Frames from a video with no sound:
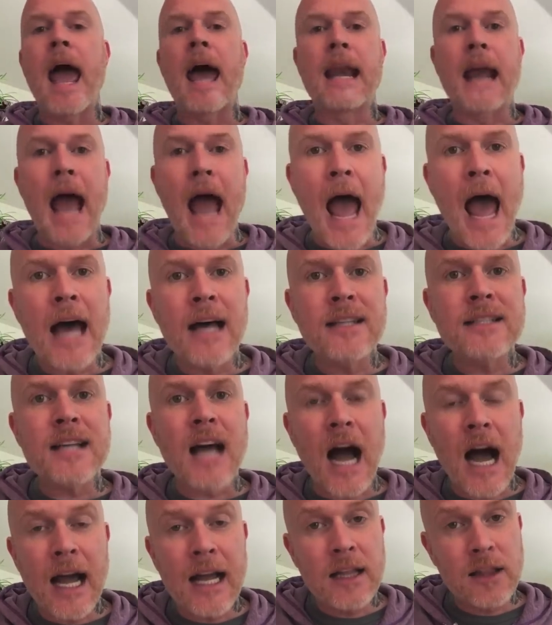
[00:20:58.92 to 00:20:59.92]
And as
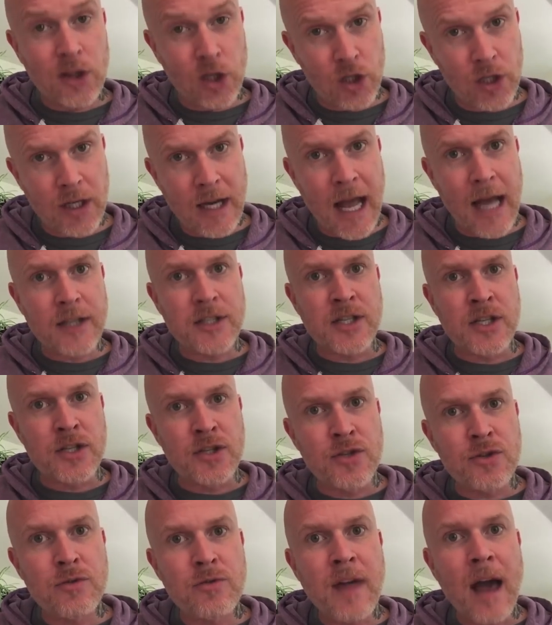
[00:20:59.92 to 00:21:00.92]
I learn how to
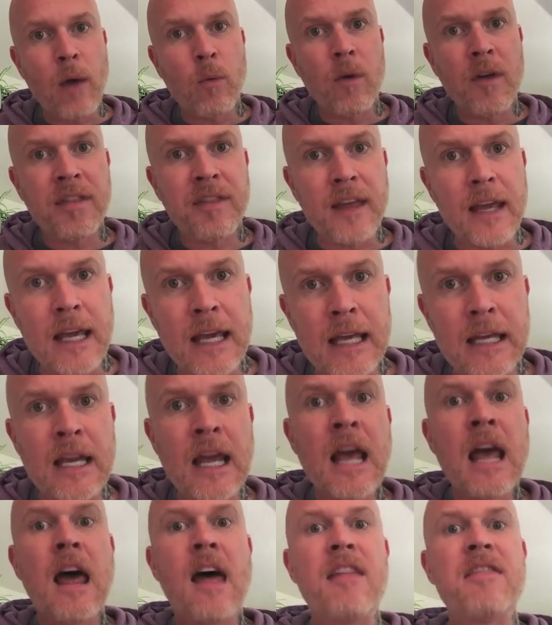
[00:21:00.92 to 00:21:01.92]
do that
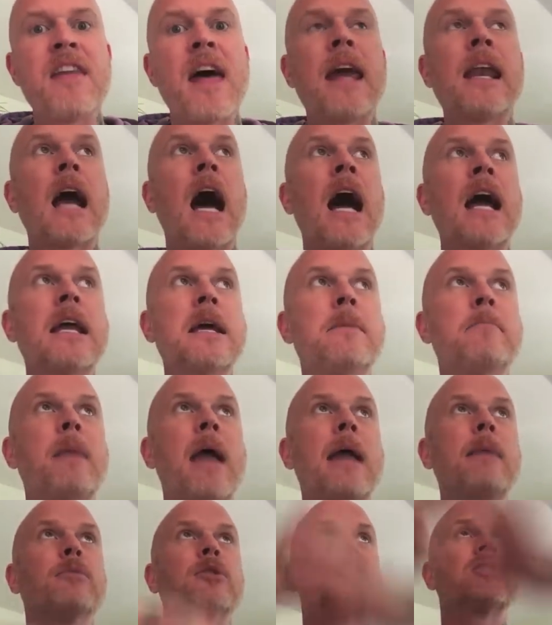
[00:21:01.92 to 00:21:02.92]
within, then I am
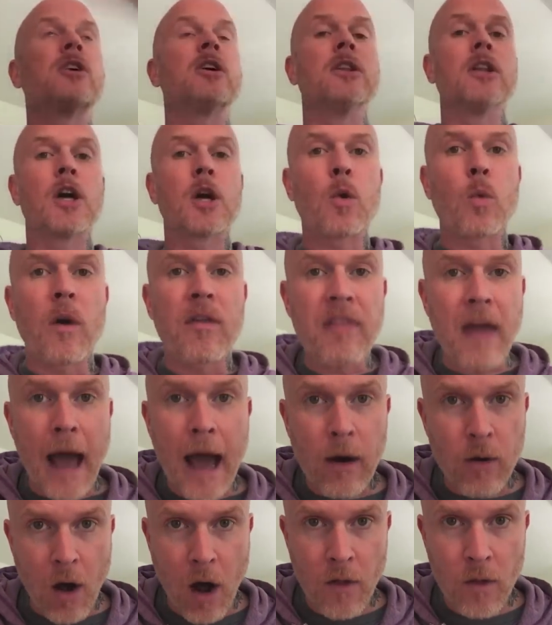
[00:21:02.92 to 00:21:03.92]
able to look
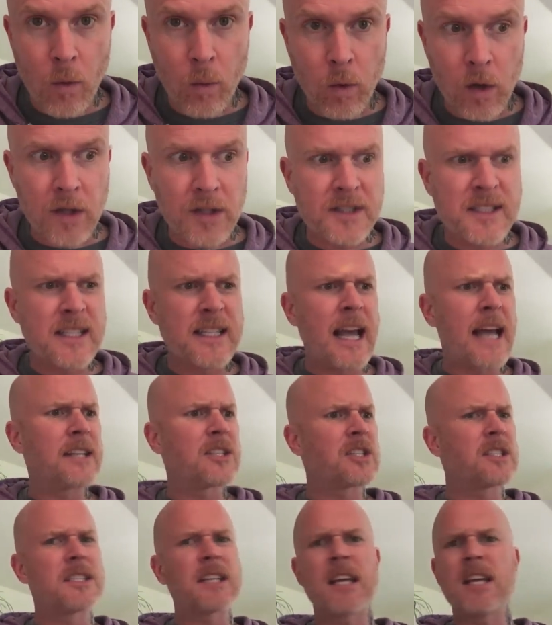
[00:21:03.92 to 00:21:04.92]
without on the world
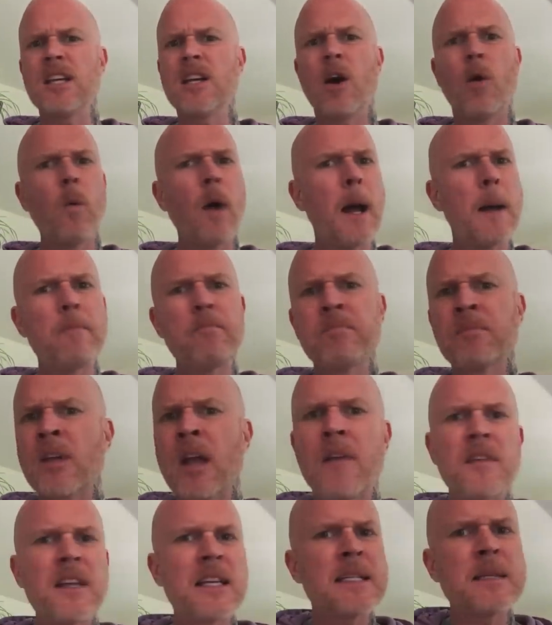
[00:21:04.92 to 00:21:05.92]
stage and say, you know what?
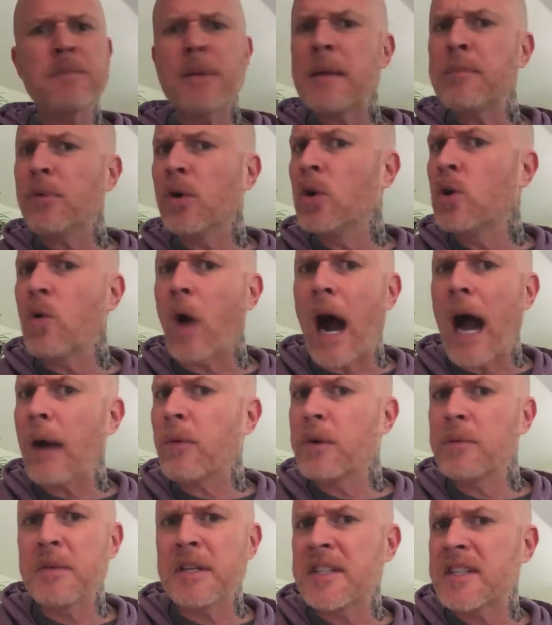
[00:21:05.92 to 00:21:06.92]
These people who I
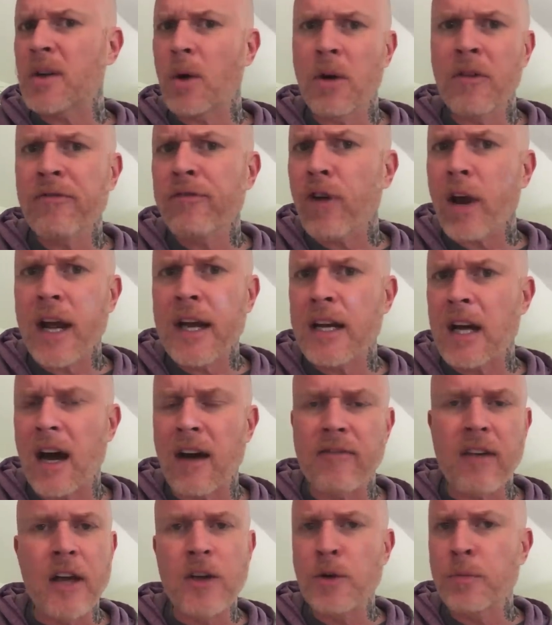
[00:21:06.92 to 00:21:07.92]
would be so afraid
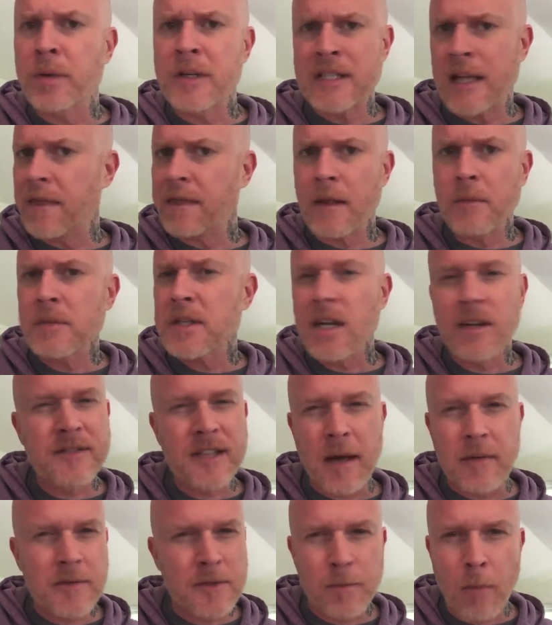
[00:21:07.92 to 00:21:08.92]
of and who present
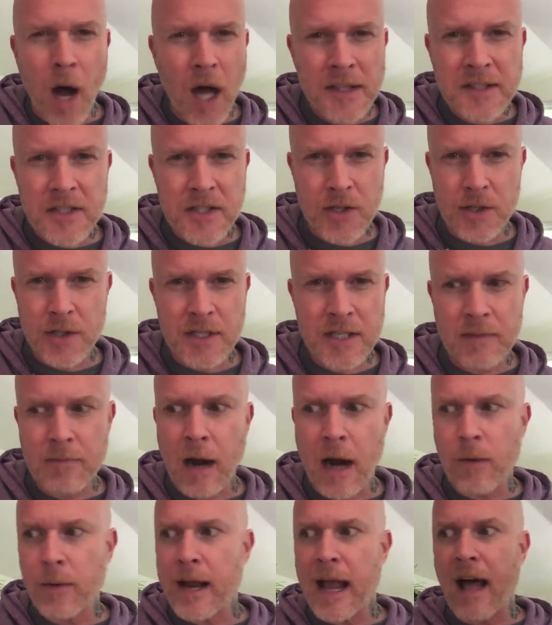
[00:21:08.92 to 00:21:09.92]
themselves as monsters in
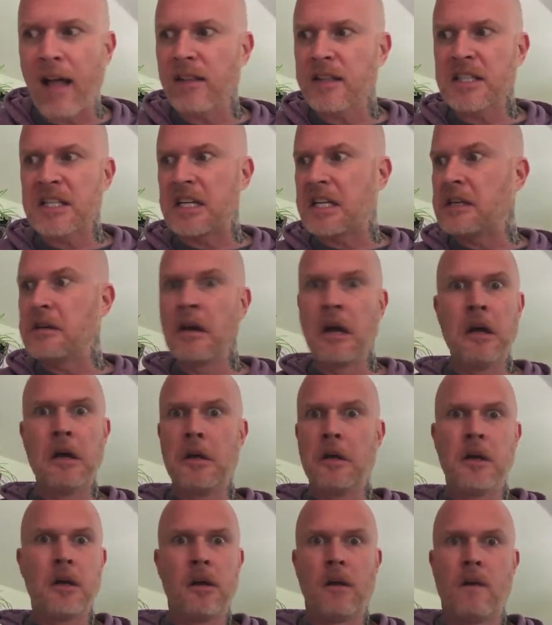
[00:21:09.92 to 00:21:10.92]
my reality,
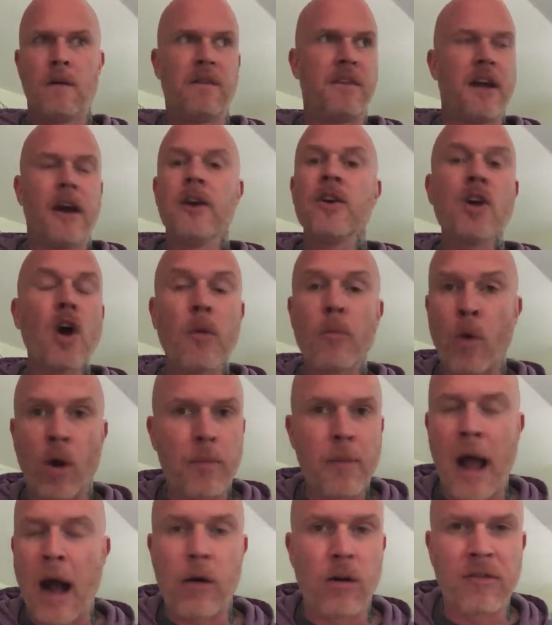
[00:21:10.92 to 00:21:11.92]
they're no more
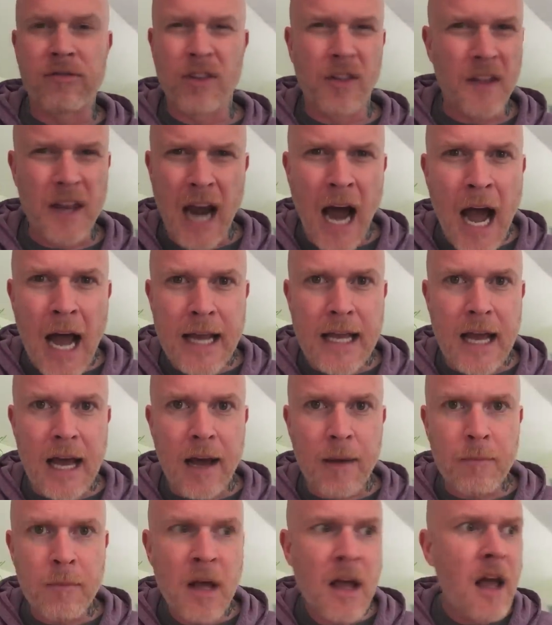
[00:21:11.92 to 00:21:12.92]
powerful than I
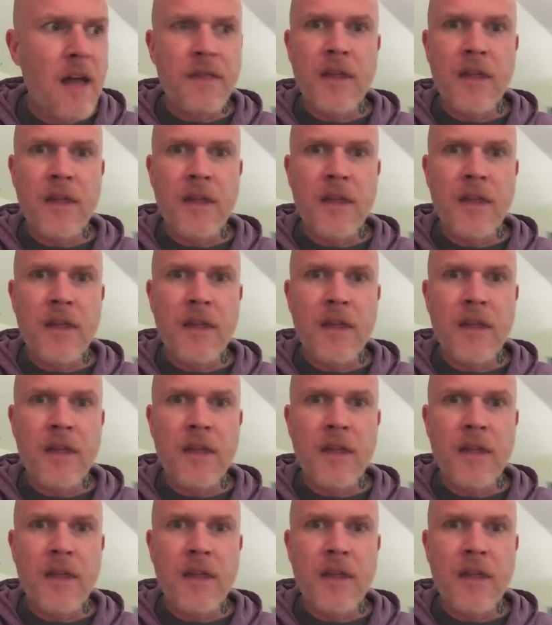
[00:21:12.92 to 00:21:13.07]
am.